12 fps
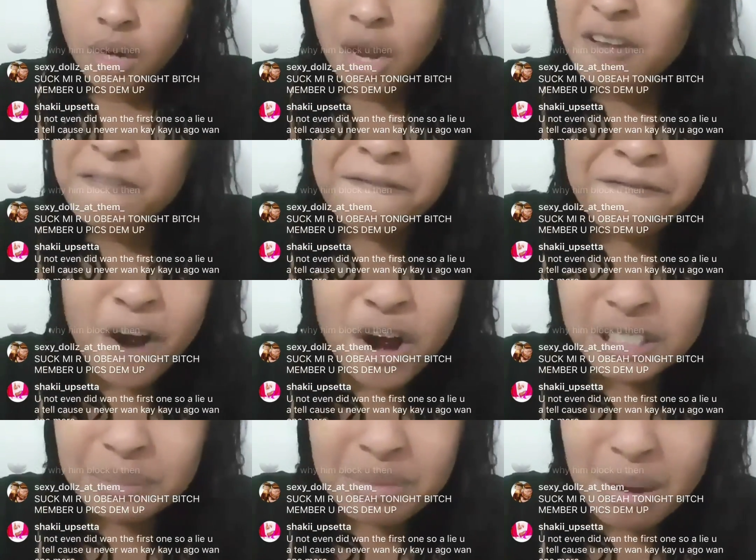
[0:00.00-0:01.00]
The
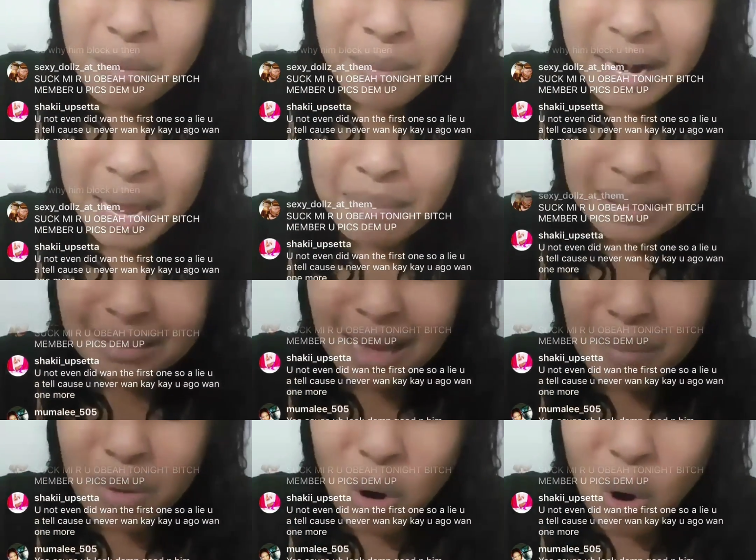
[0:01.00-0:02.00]
first baby mother him a
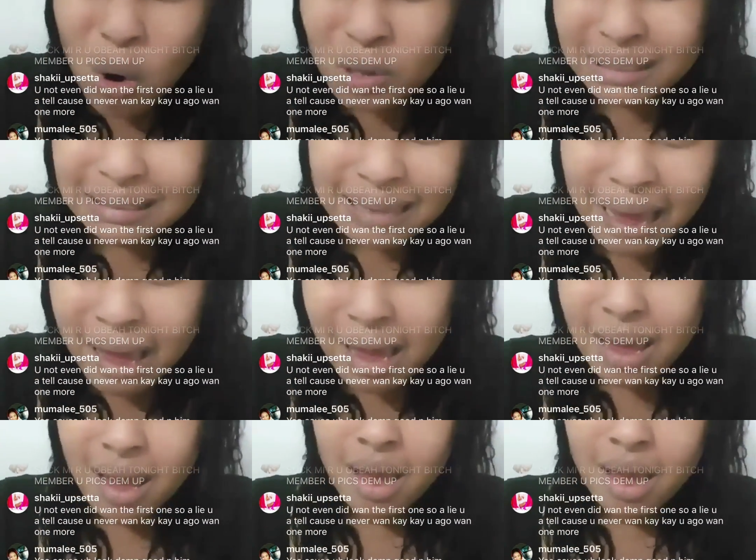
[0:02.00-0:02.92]
talk about oh say